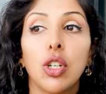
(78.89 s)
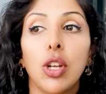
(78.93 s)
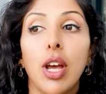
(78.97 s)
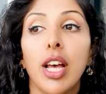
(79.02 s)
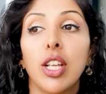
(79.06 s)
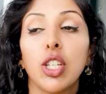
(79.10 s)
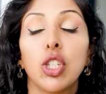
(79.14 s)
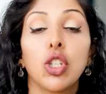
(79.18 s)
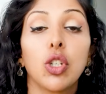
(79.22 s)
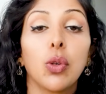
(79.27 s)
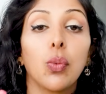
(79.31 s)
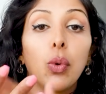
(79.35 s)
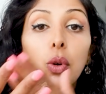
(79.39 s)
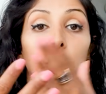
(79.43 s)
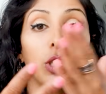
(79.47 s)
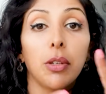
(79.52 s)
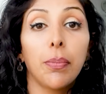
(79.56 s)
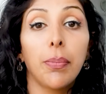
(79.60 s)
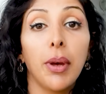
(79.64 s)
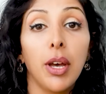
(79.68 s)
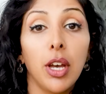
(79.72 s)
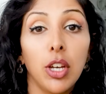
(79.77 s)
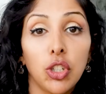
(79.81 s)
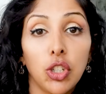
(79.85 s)
as to what
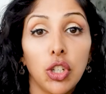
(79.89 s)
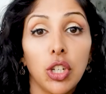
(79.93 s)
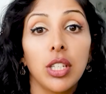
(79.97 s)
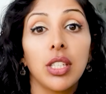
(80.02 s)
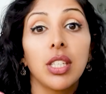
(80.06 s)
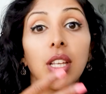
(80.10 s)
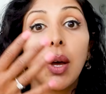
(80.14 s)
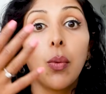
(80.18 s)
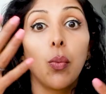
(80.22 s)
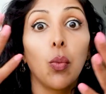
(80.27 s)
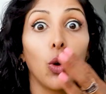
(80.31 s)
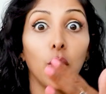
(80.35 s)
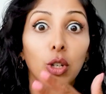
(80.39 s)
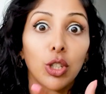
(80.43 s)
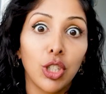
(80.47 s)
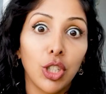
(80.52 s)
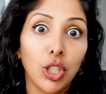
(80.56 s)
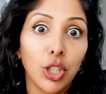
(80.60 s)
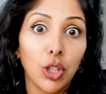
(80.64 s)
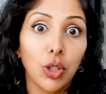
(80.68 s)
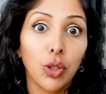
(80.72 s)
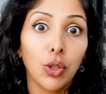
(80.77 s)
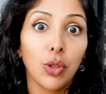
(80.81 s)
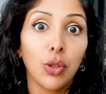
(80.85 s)
to purchase and what
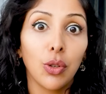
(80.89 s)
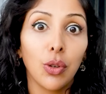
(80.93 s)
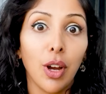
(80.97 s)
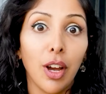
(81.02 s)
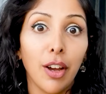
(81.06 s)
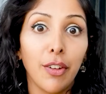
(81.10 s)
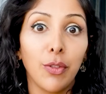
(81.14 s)
to